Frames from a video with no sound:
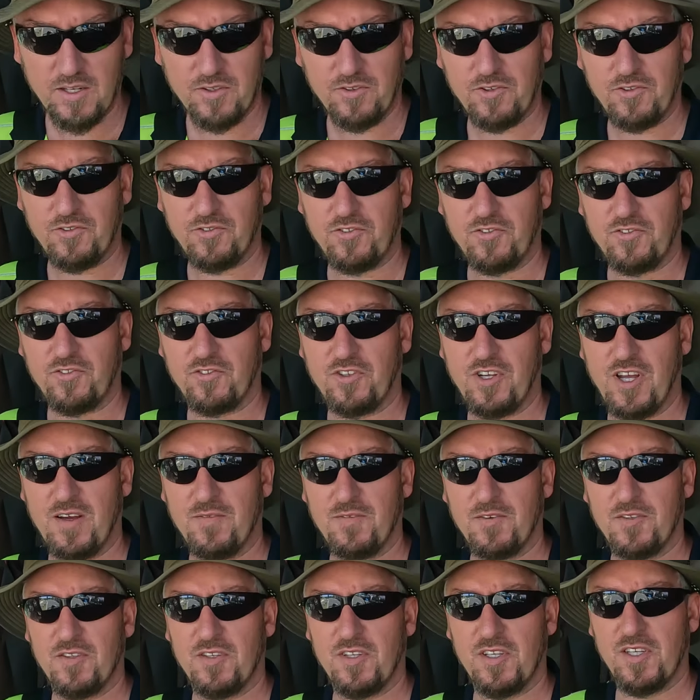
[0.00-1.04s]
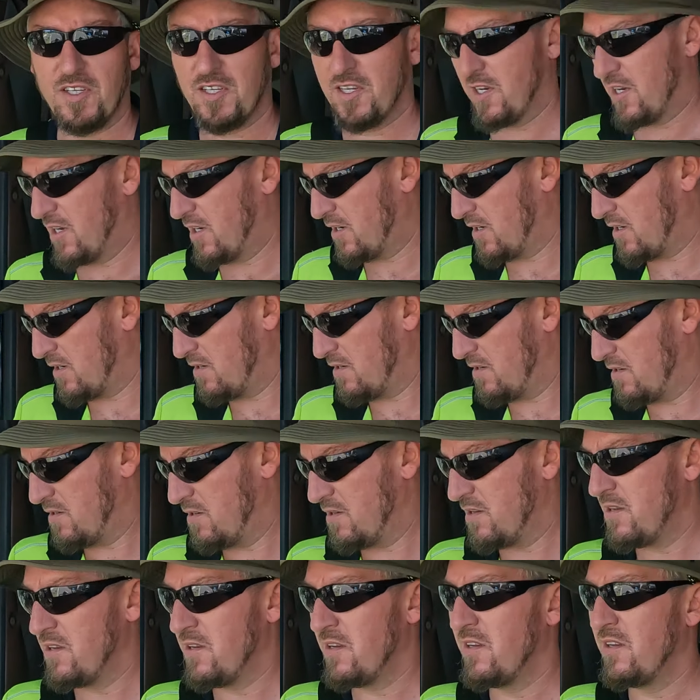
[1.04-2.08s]
just discovered the
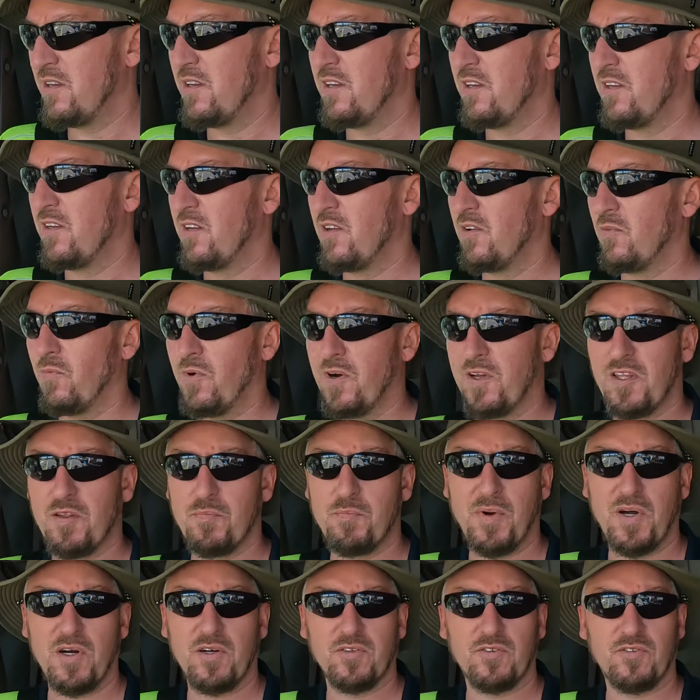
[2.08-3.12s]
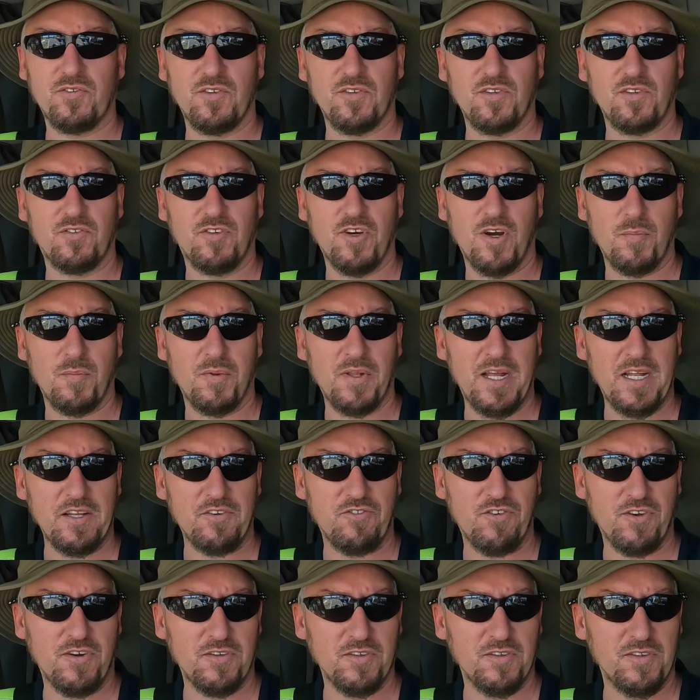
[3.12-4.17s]
one of the bolts on the top
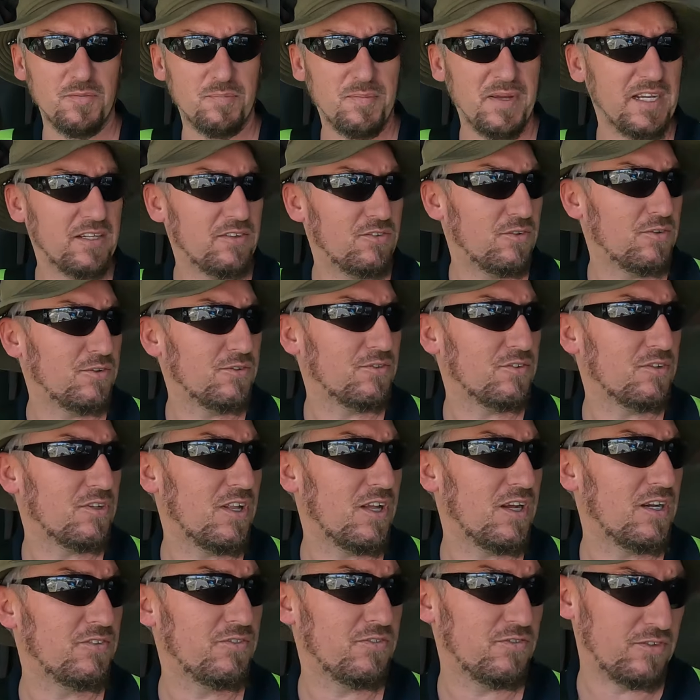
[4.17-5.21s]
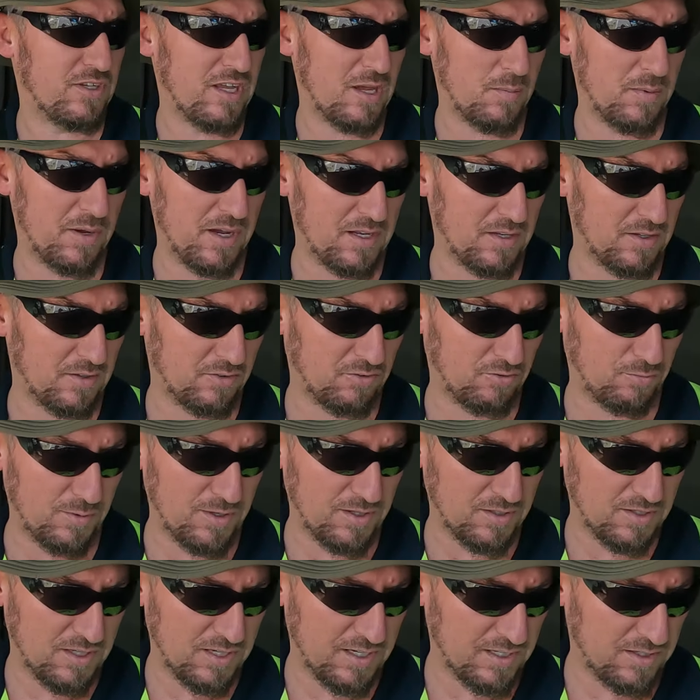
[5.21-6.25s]
latch holding the back doors closed has come out and
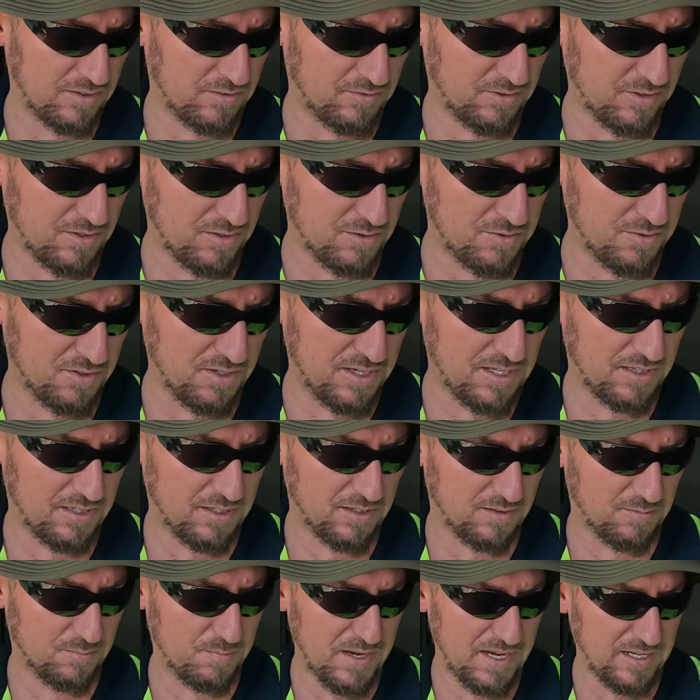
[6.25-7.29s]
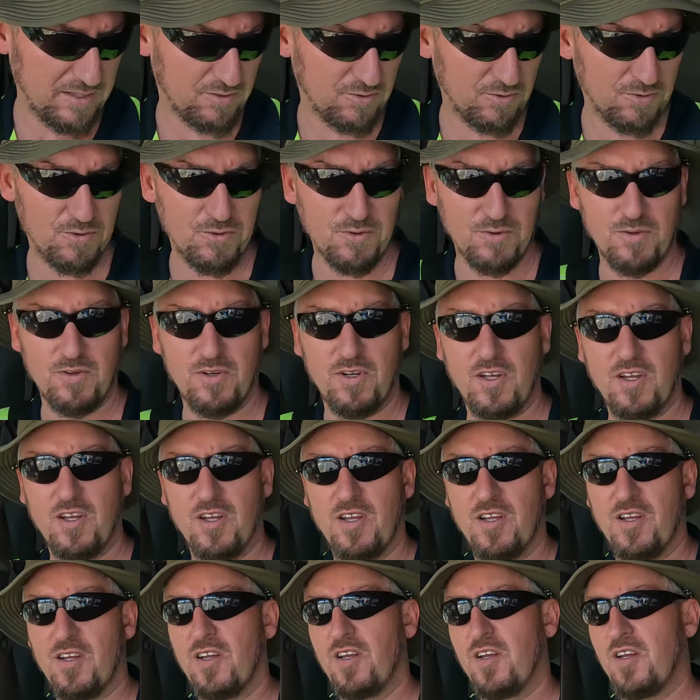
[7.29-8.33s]
swung down, so I couldn't get the back door
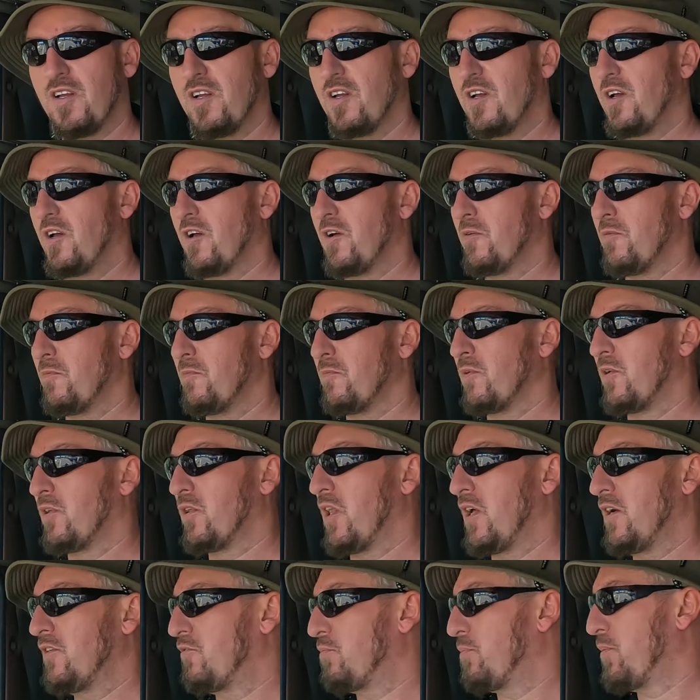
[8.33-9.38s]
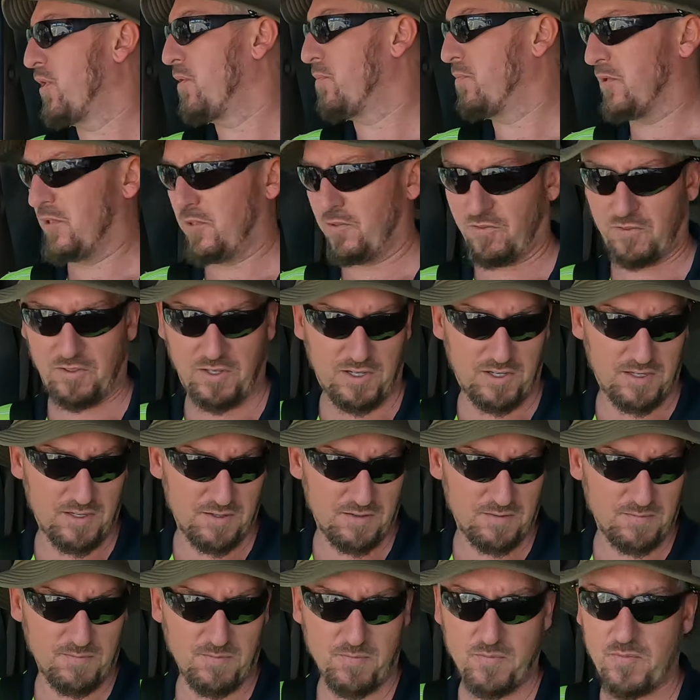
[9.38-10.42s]
closed properly. So